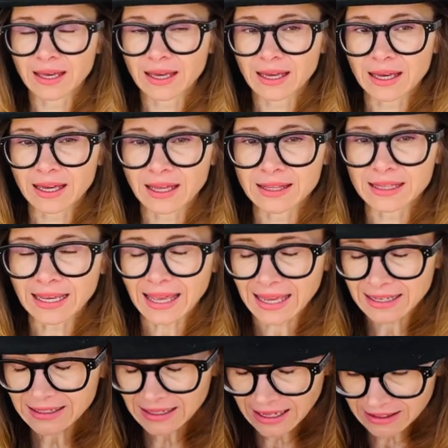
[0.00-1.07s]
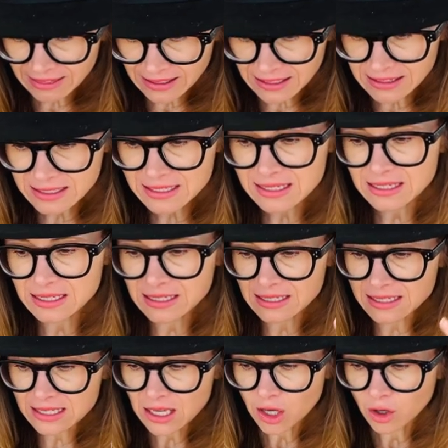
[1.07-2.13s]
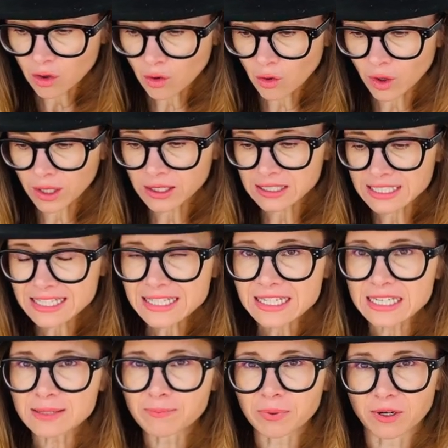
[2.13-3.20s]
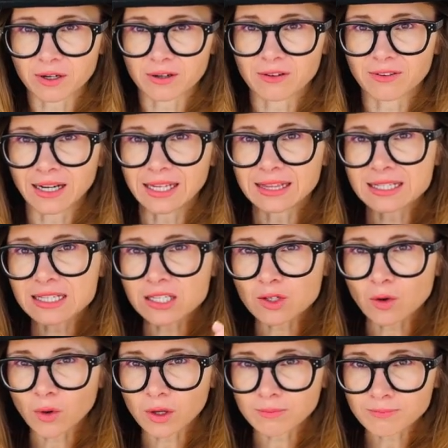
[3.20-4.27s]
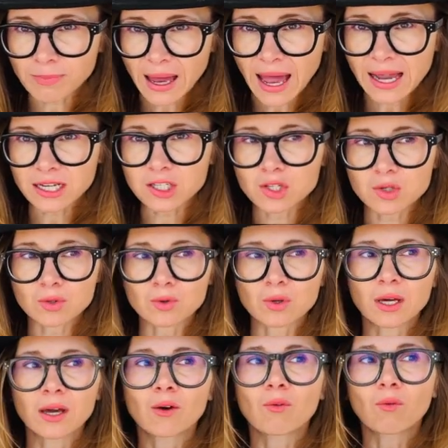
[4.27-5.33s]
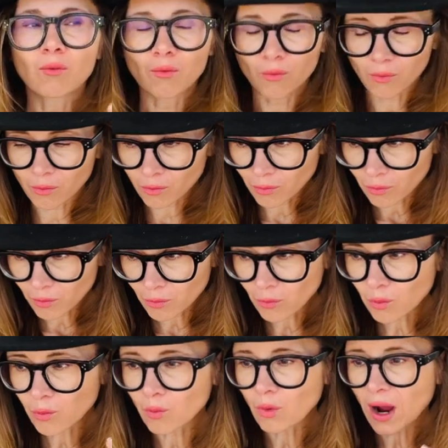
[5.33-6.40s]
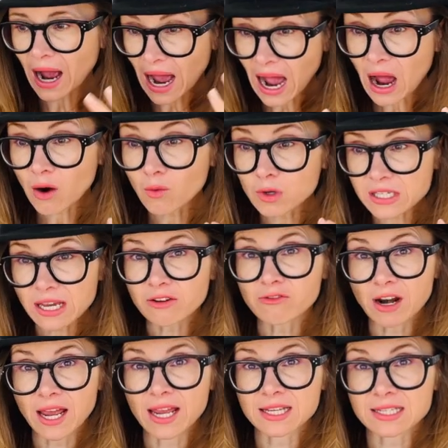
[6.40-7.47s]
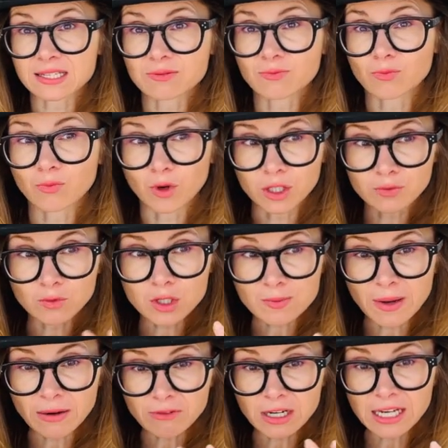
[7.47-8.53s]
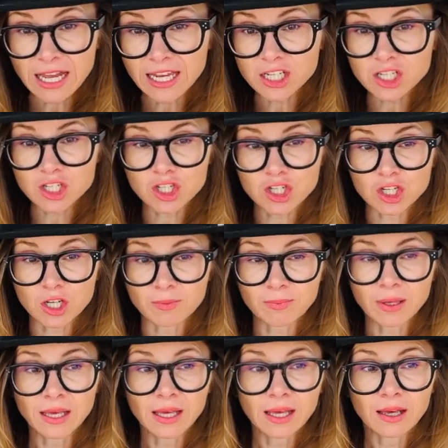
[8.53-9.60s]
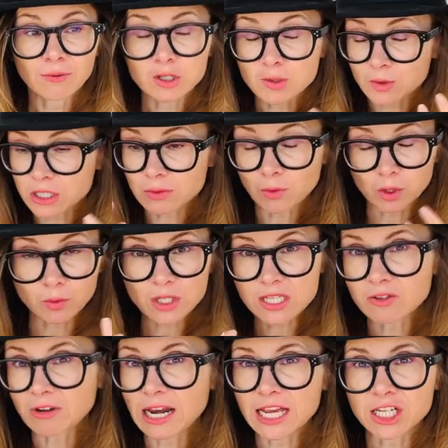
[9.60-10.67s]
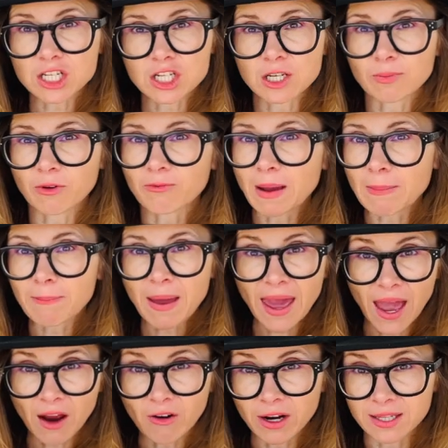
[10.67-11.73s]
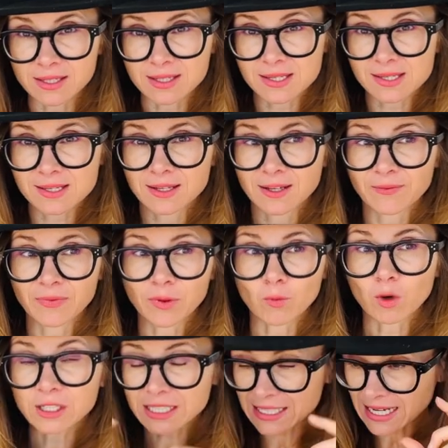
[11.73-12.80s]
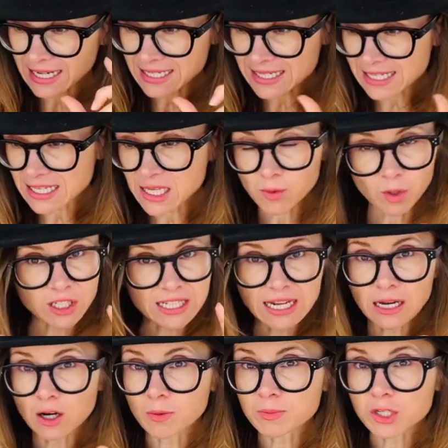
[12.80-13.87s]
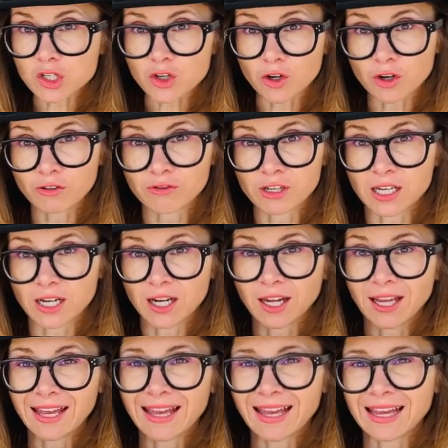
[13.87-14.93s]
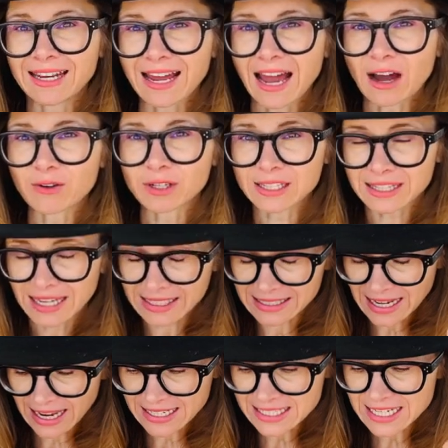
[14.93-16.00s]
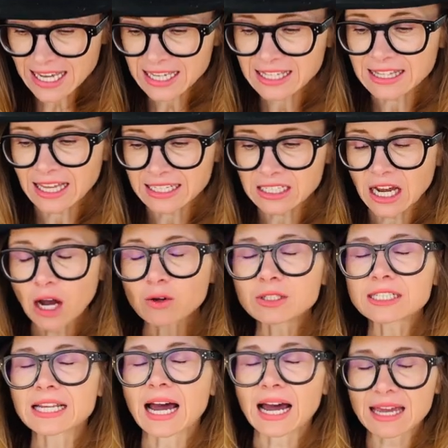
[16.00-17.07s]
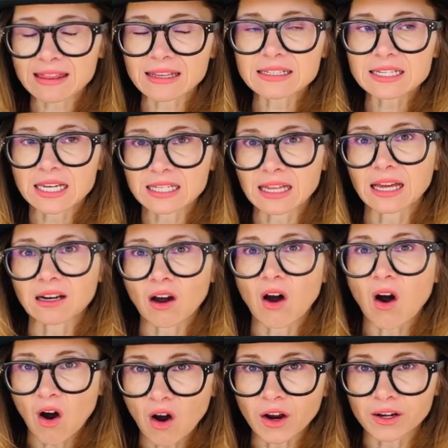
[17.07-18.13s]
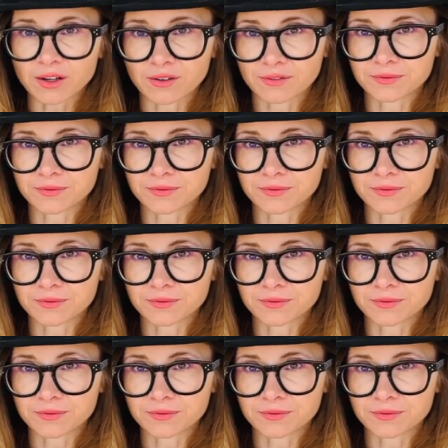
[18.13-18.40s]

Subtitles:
And again, I think this is going deeper, right? This is going back to how was I raised? What was my relationship? What was the relationship of my parents? What did I see? What did I observe here? And how did I take that? How did I then take that on?